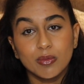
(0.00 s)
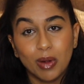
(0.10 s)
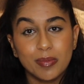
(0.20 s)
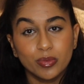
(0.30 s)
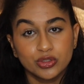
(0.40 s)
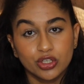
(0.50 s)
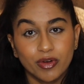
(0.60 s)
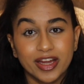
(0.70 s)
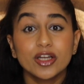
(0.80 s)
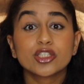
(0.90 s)
whiteboards are
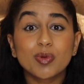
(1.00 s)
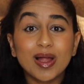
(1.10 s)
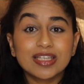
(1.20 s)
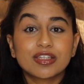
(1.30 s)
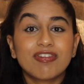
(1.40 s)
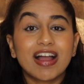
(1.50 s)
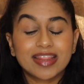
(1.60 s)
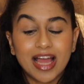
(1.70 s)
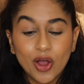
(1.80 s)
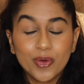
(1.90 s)
great, as well as the fact
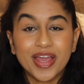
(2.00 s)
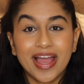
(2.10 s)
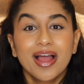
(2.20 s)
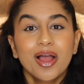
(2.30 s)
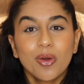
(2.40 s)
that, oh yeah,